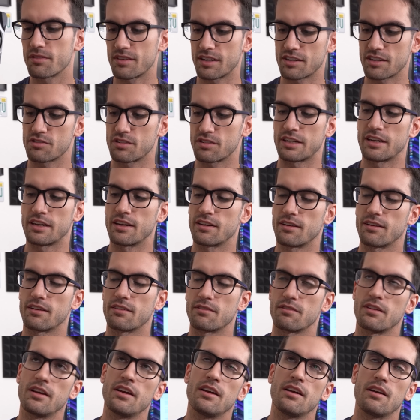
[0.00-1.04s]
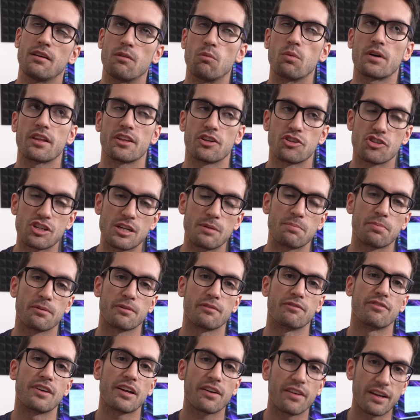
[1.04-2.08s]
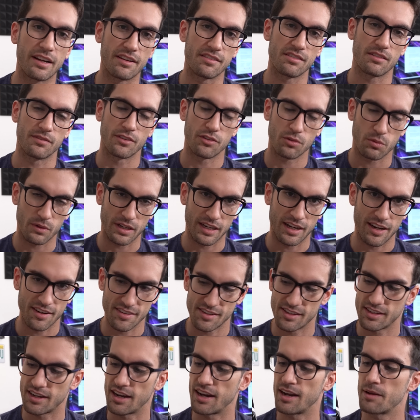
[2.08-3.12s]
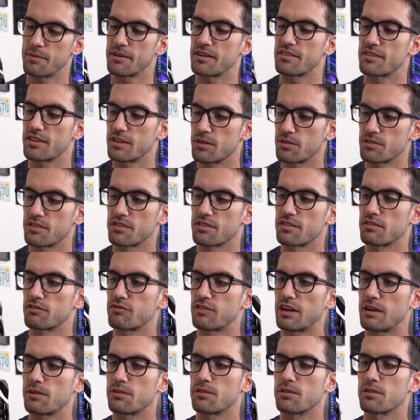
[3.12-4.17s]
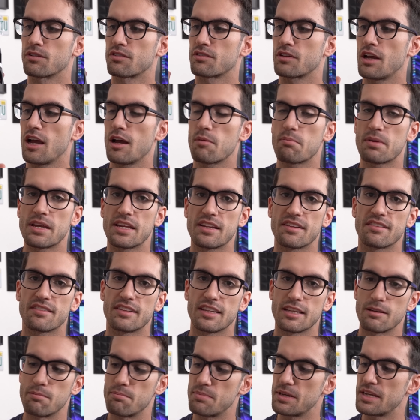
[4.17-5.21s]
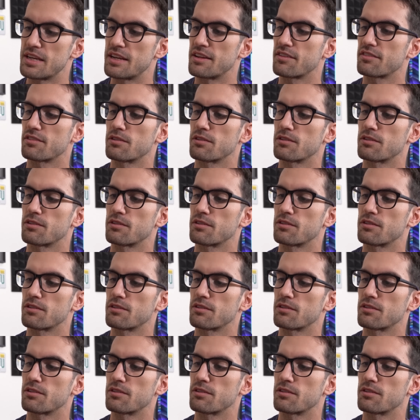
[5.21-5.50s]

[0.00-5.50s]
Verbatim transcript: It's actually a, a, one of the cheaper variants of the 20 Ti because it uses a founder's PCB,